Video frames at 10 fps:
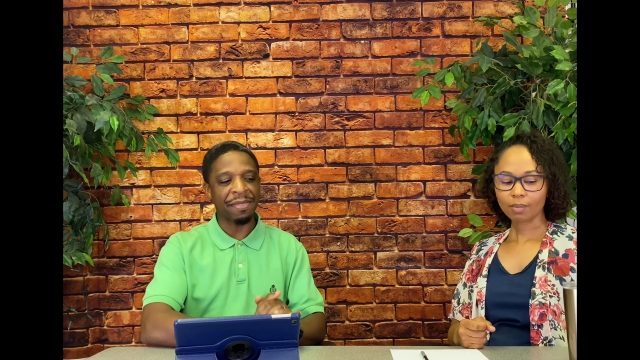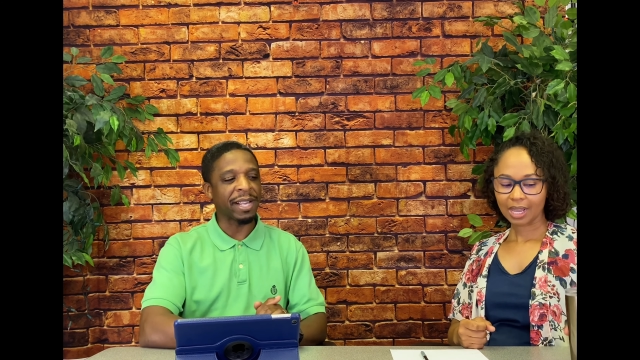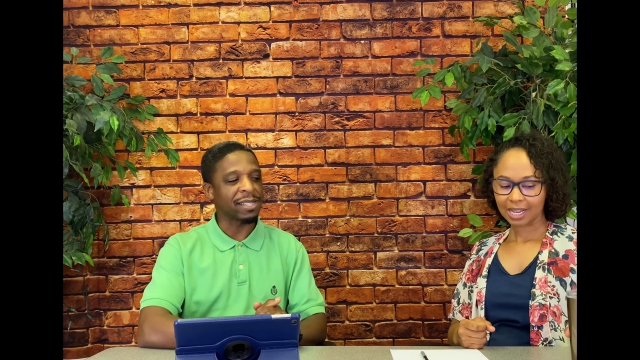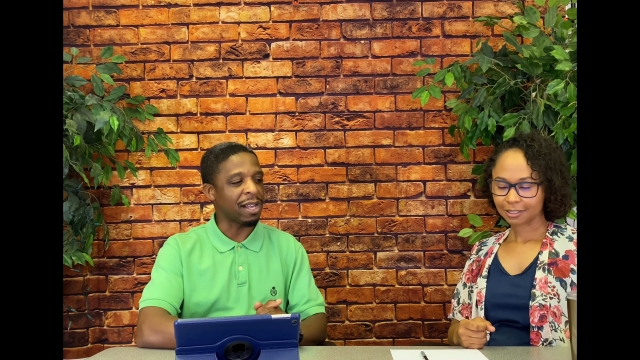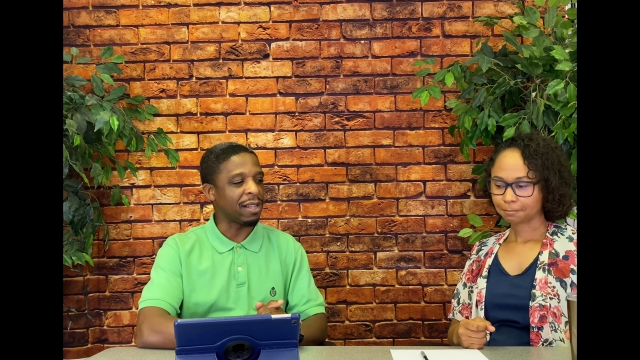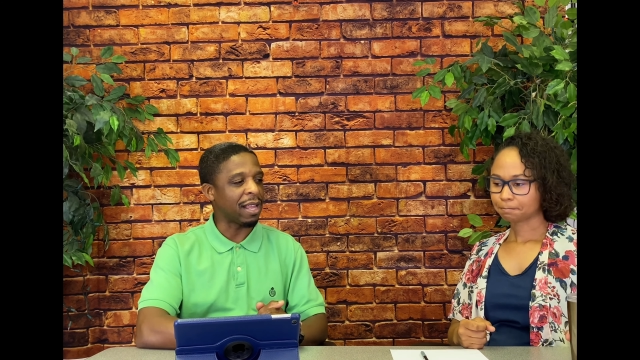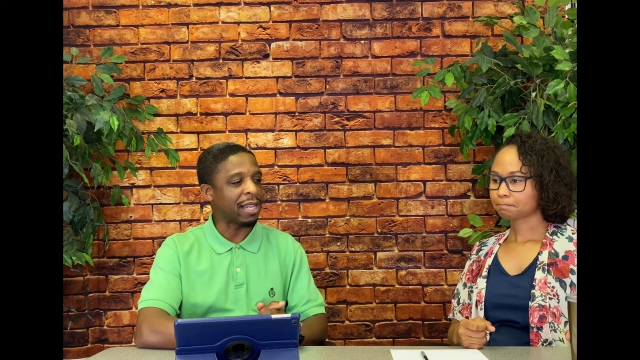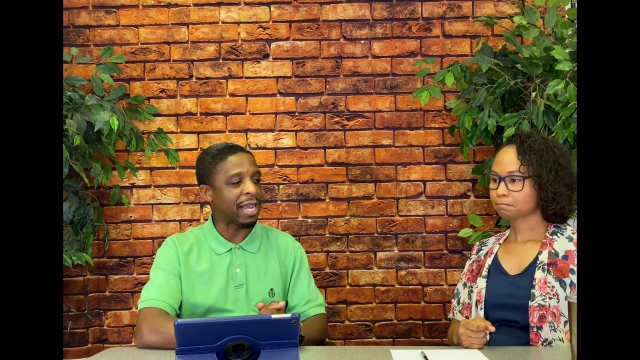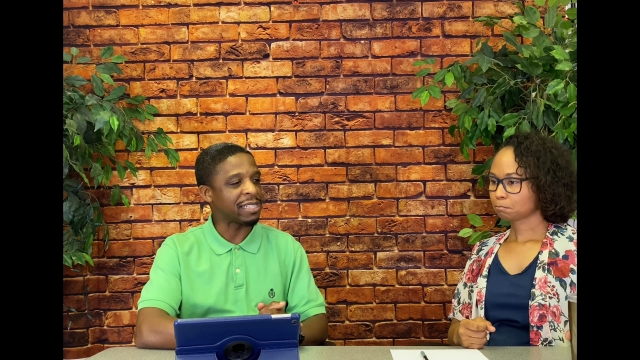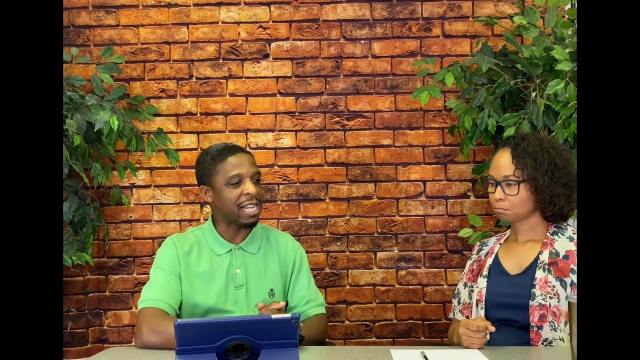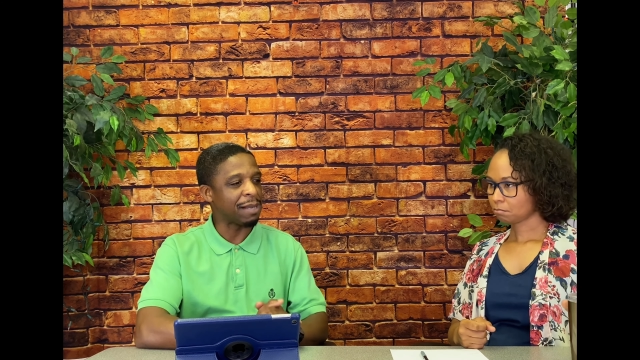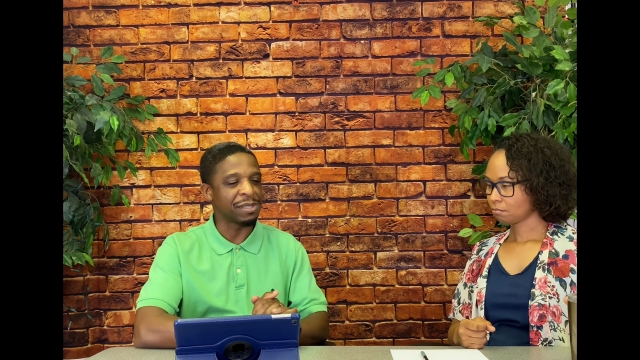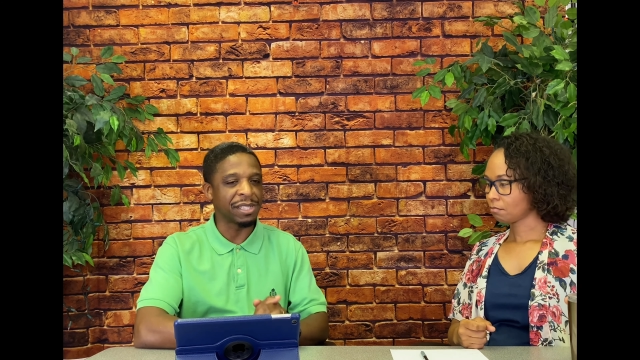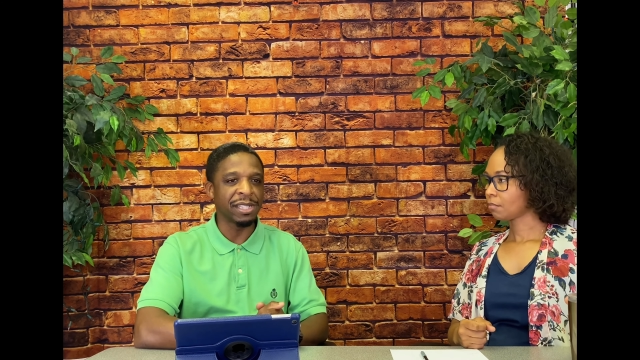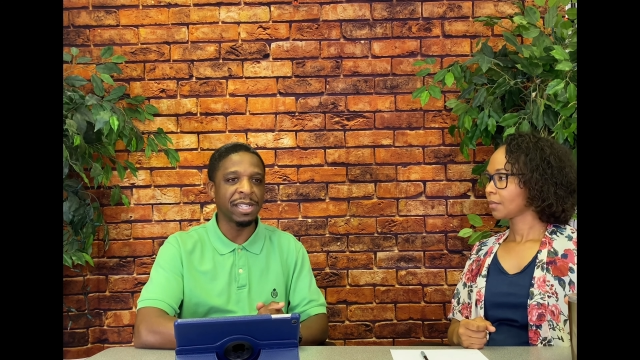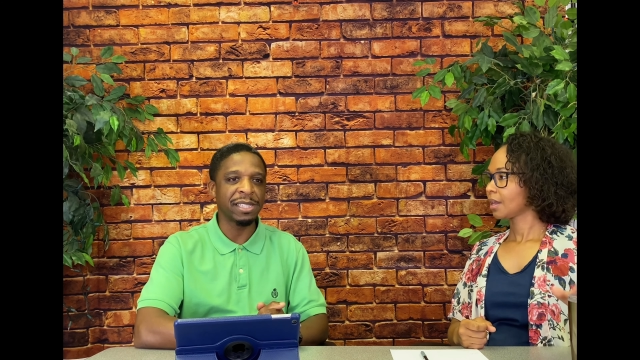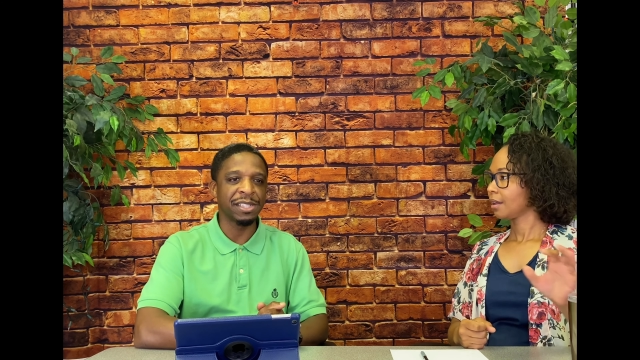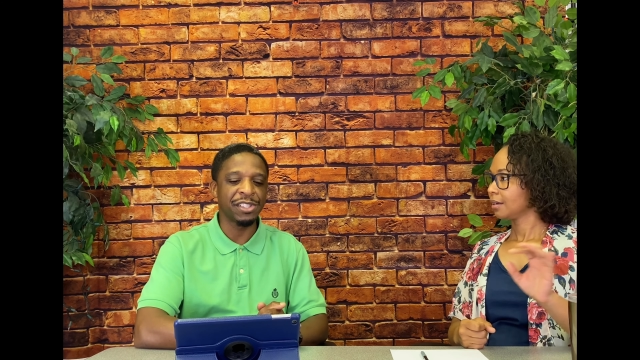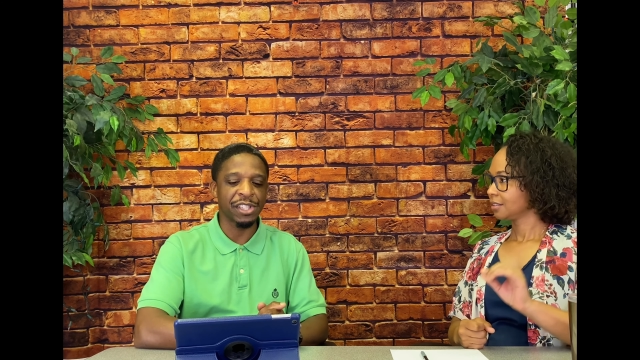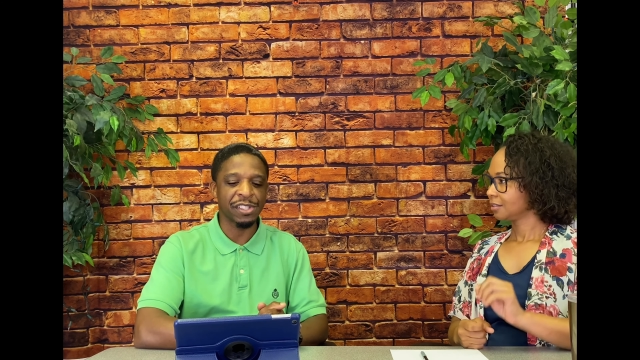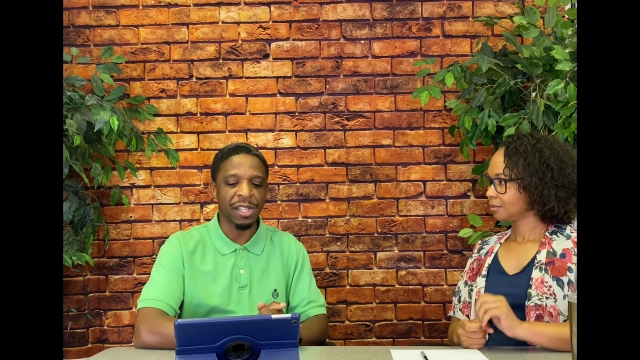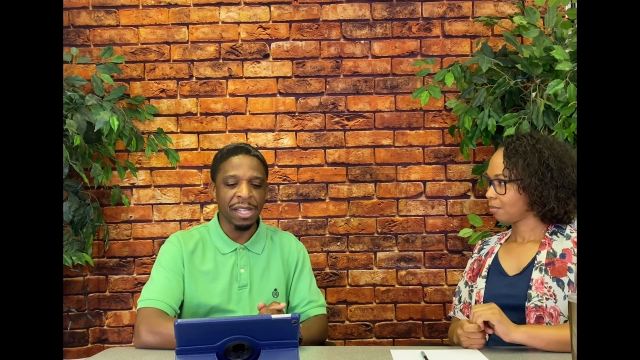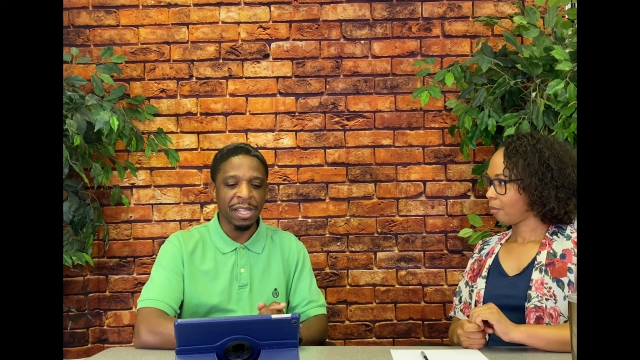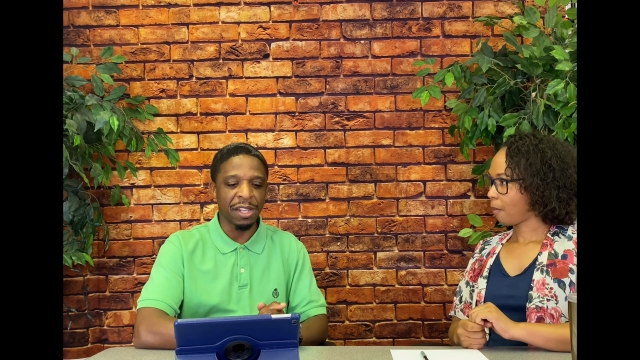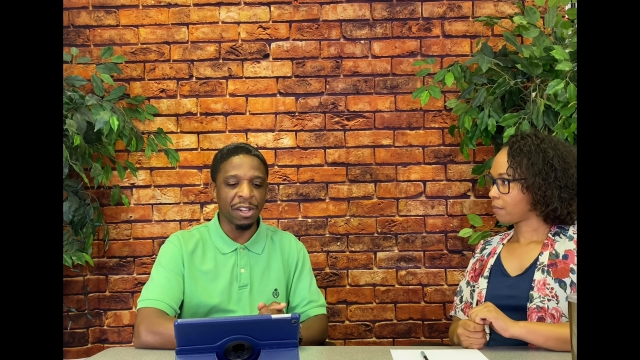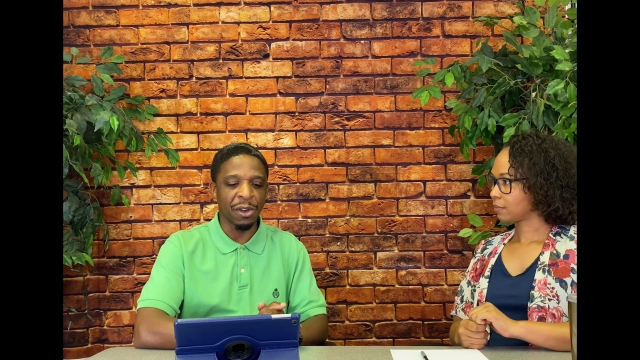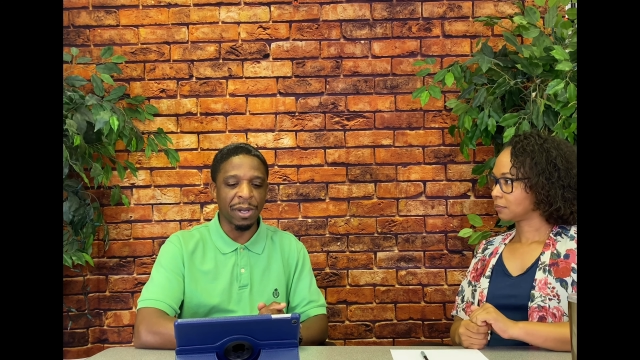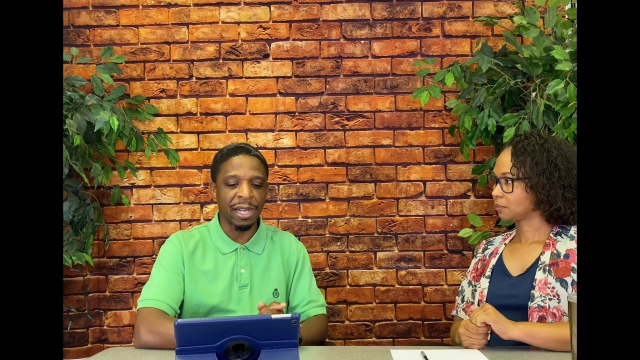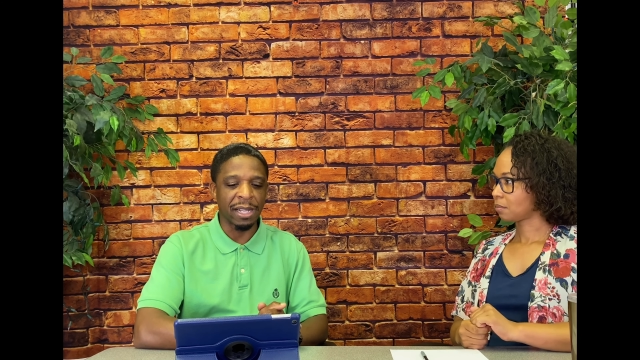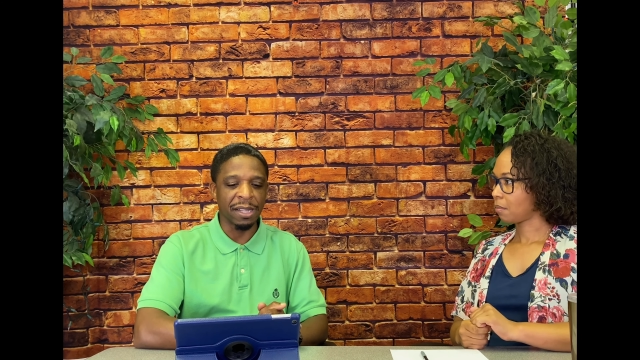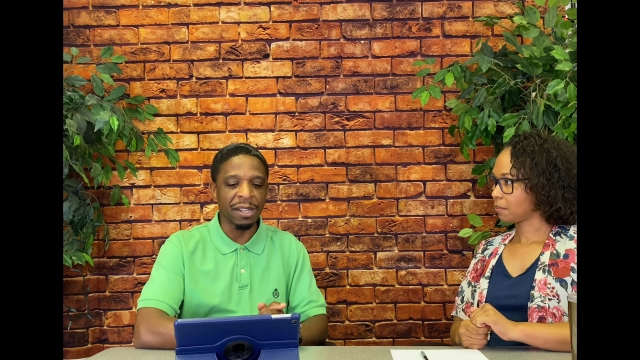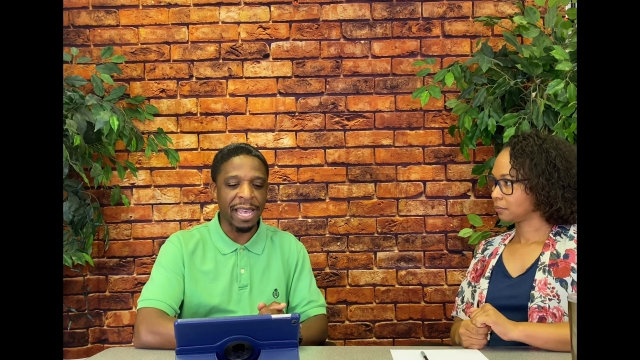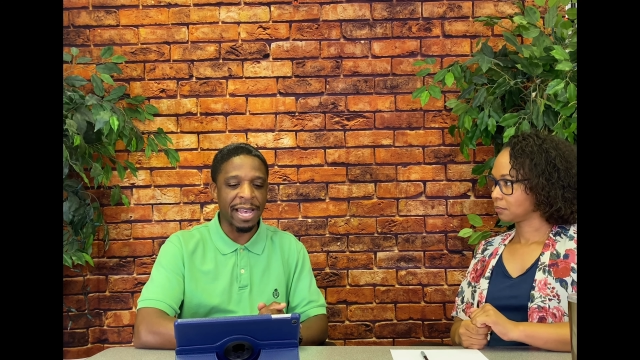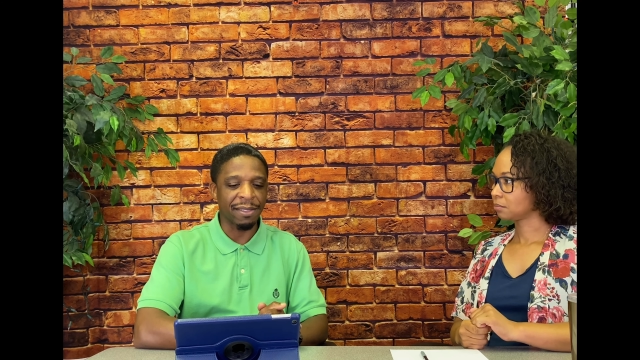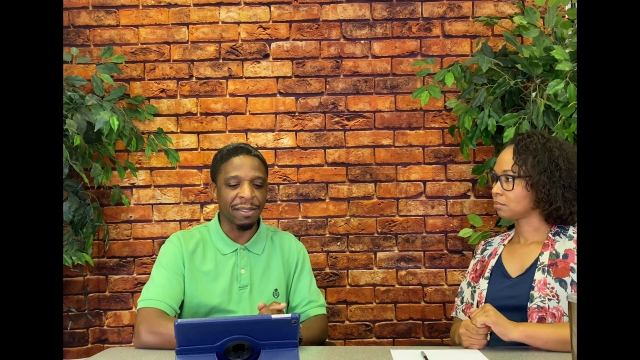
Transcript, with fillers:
Speaker 1: think it's a, a lot of times good to just you know, uh, look at